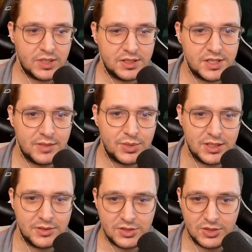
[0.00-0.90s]

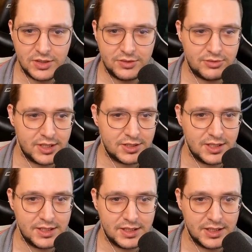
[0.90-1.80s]
champions, on a
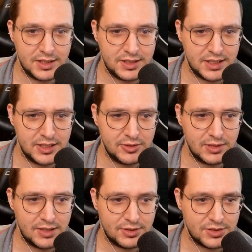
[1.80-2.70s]
freshly new
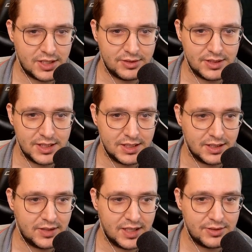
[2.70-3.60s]
level 70
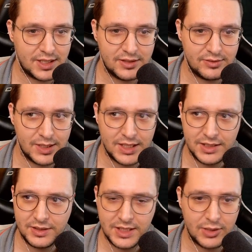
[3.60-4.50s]
Death Knight of
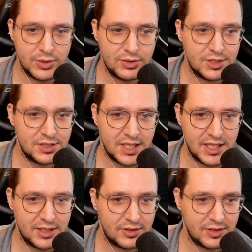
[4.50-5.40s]
mine. I will use this
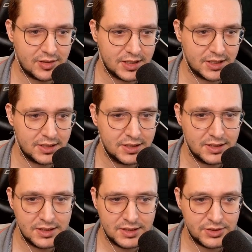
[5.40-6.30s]
character
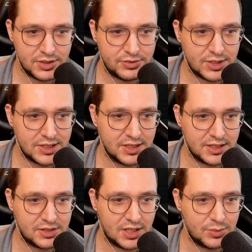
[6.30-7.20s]
just as an
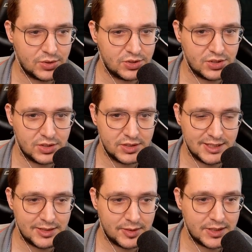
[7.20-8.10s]
example to show you
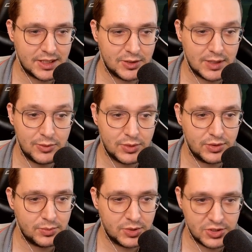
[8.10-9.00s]
how I will
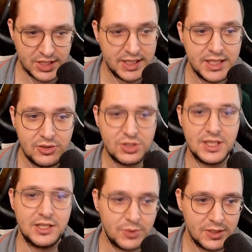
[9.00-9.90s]
do it, because I need to
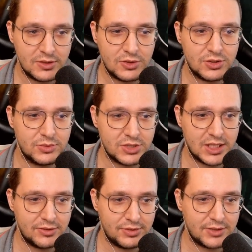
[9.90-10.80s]
set up custom
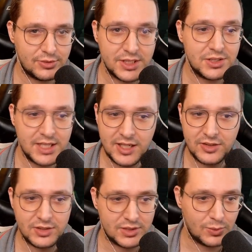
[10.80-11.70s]
sound effects for this
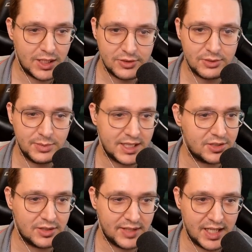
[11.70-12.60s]
character as well to make it
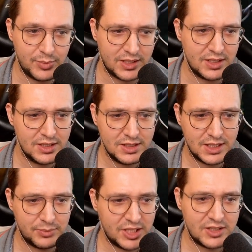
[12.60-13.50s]
sound epic
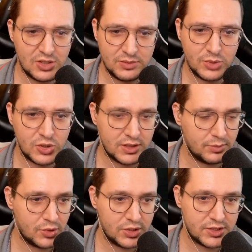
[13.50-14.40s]
and make the game more
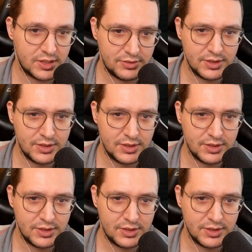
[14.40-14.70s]
immersive.